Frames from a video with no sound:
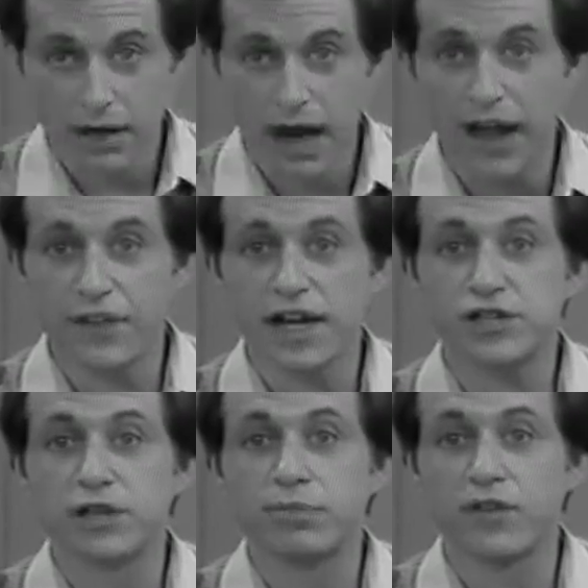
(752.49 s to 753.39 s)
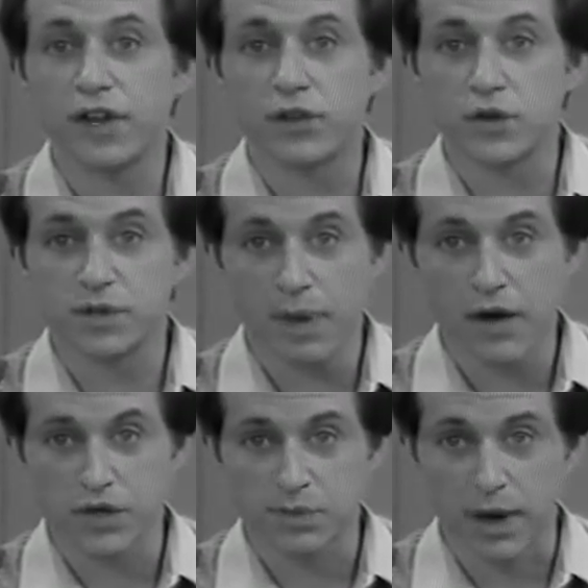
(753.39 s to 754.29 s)
and that should prevent those
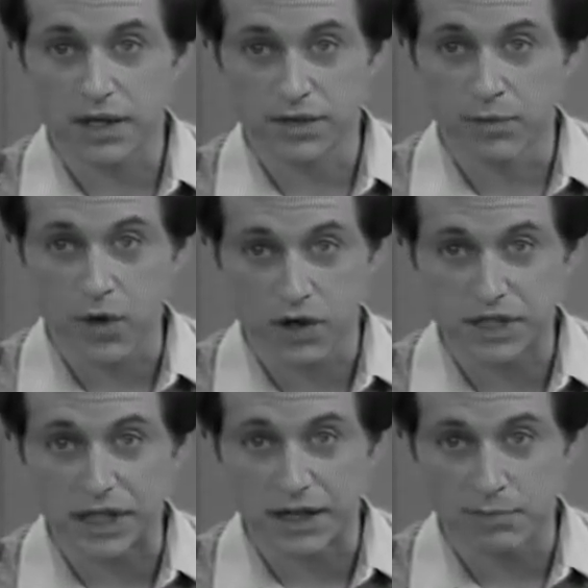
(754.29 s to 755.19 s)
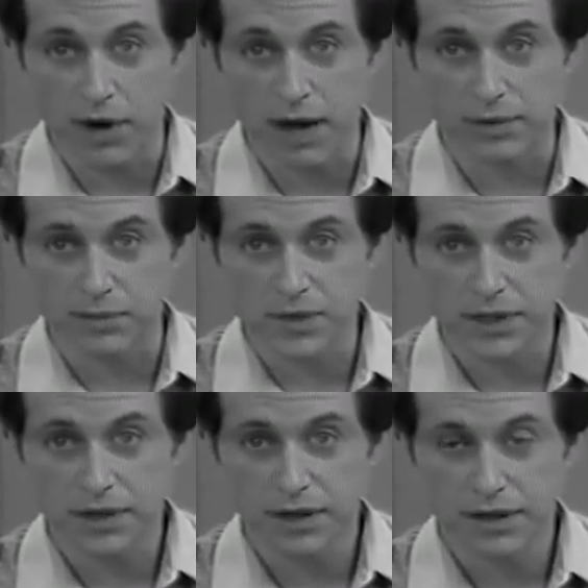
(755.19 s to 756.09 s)
power spikes from causing any problems.
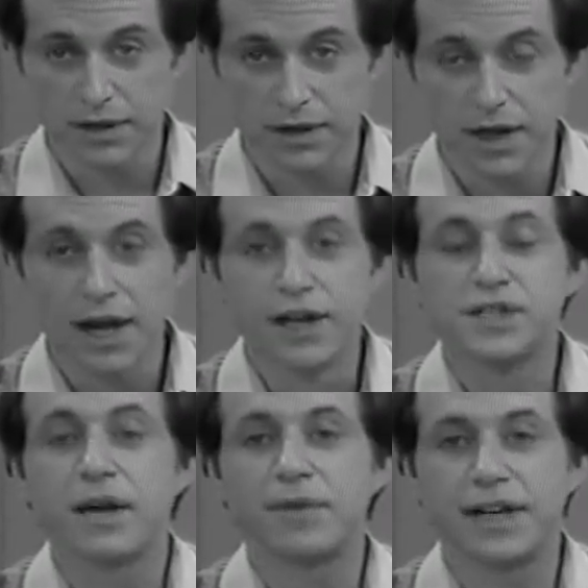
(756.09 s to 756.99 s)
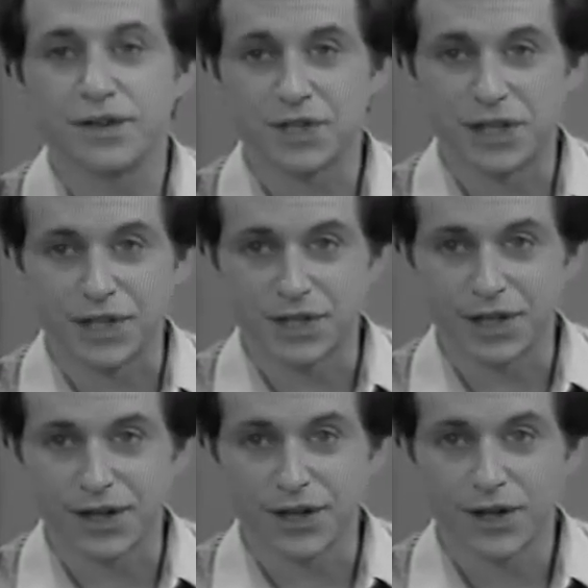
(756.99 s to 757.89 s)
Something else to
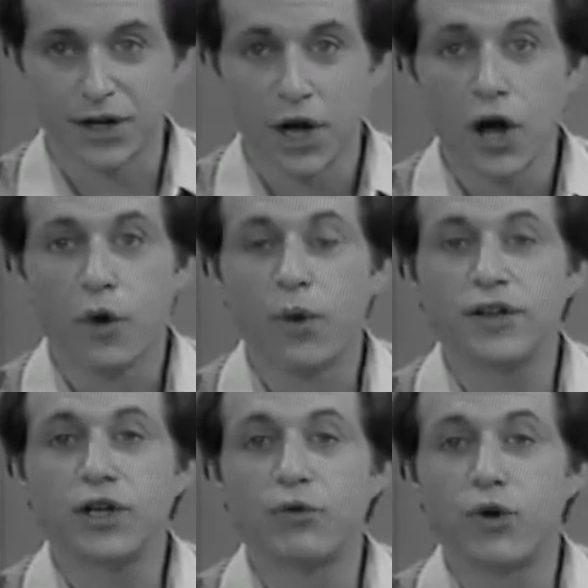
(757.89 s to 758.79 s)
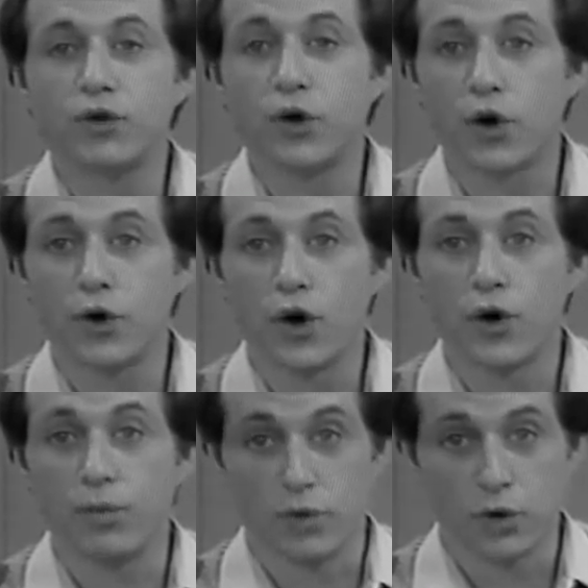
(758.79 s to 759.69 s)
consider. Whether you own your own
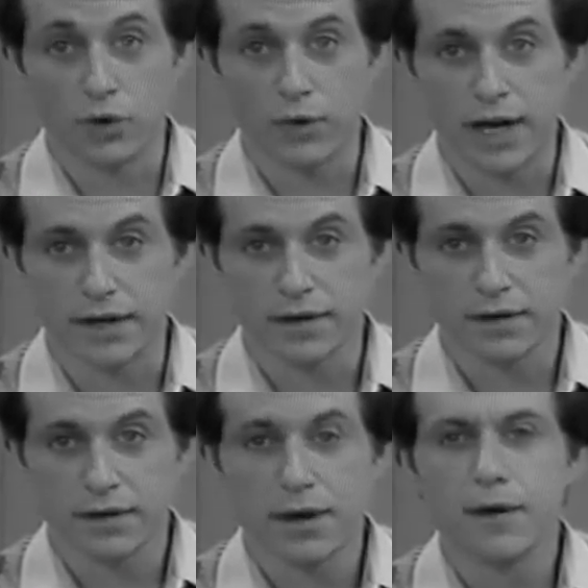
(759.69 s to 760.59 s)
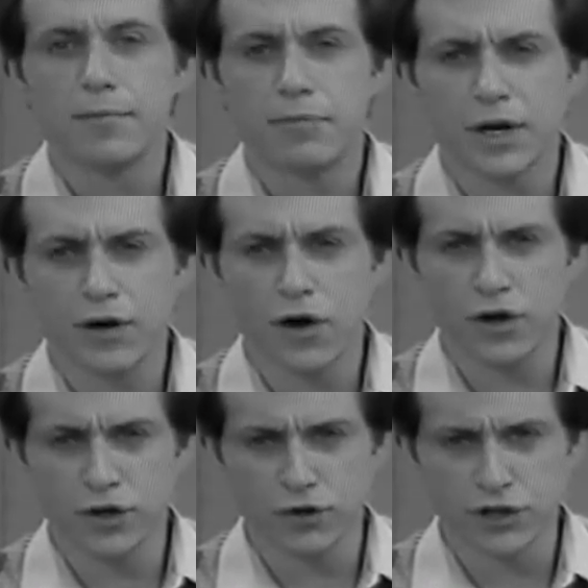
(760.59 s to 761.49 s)
home or rent, better
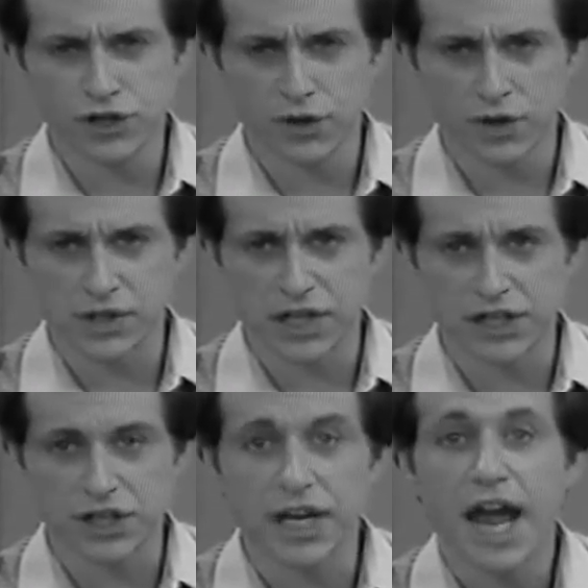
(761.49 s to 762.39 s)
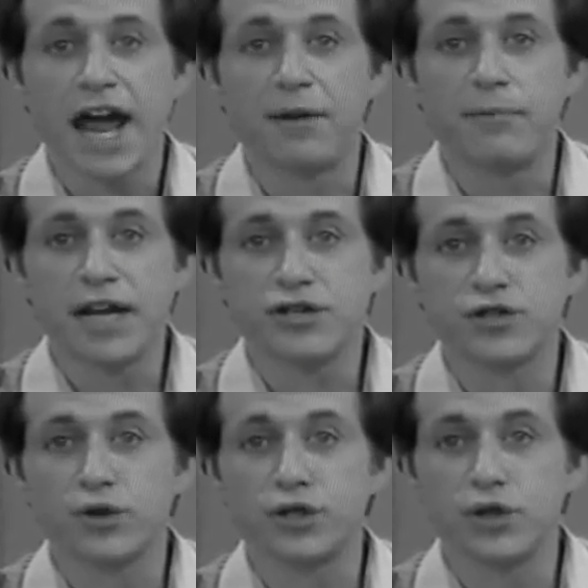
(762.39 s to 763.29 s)
call your insurance agent and make
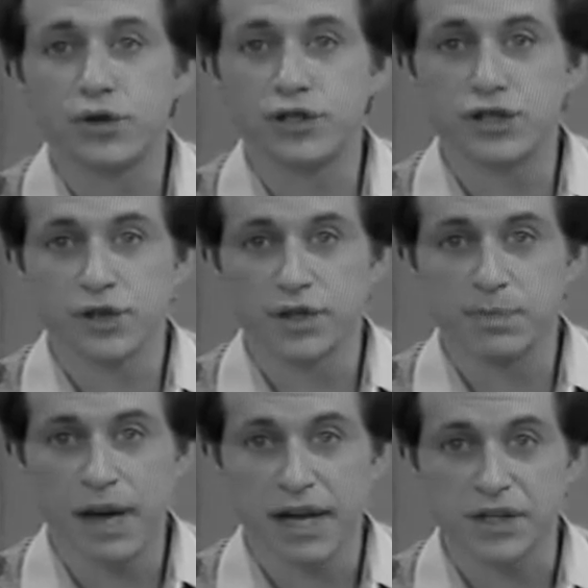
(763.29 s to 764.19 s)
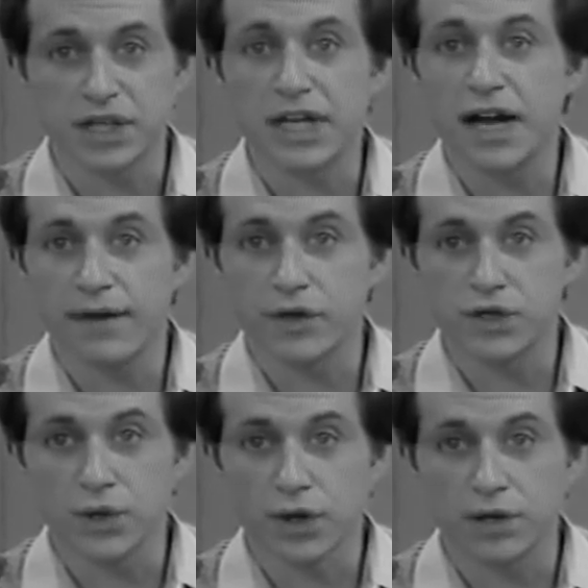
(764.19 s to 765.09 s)
sure your insurance policy
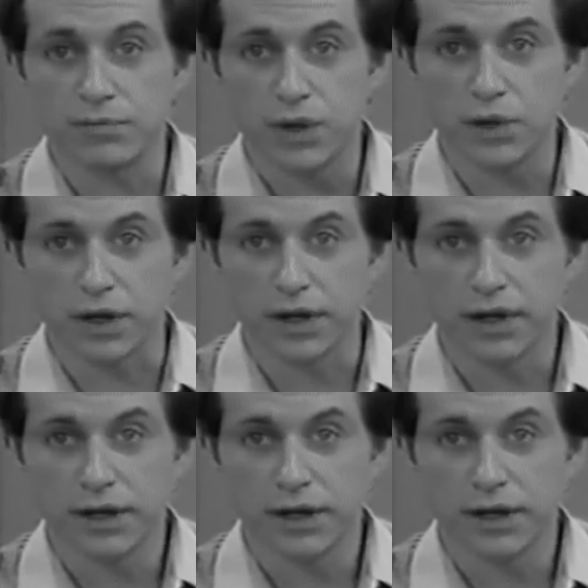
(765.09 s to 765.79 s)
covers your computer.